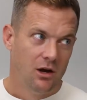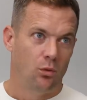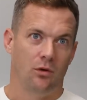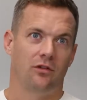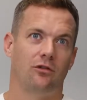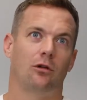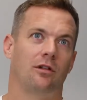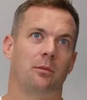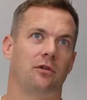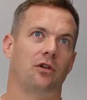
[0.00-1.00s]
with a total
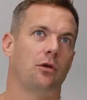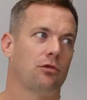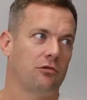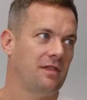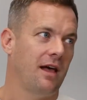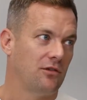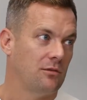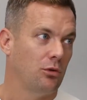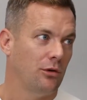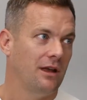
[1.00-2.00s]
number of 3,000
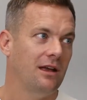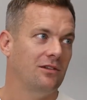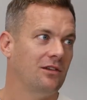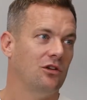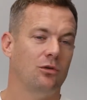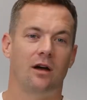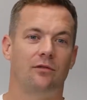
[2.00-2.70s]
employees, and you have